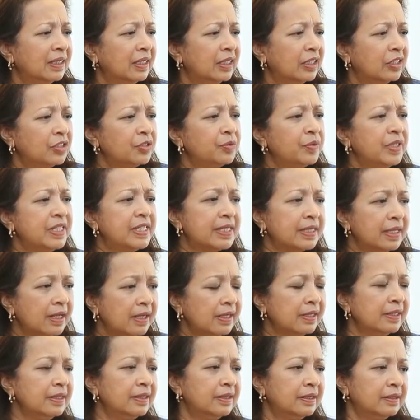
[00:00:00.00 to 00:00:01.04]
because we
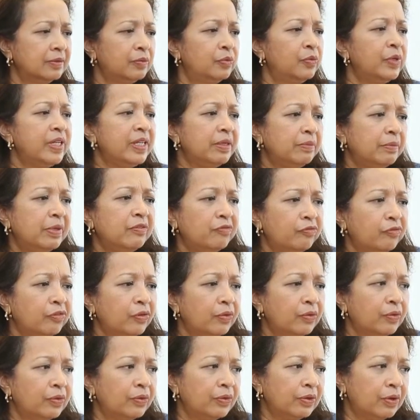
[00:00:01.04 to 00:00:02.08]
started the week
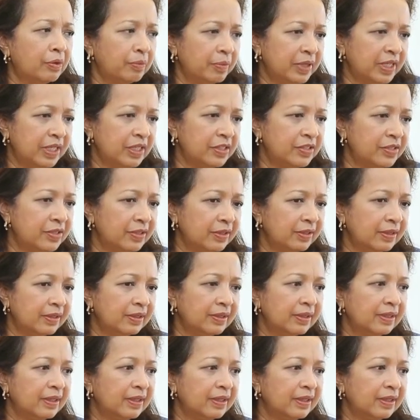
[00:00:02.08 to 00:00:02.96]
before nomination.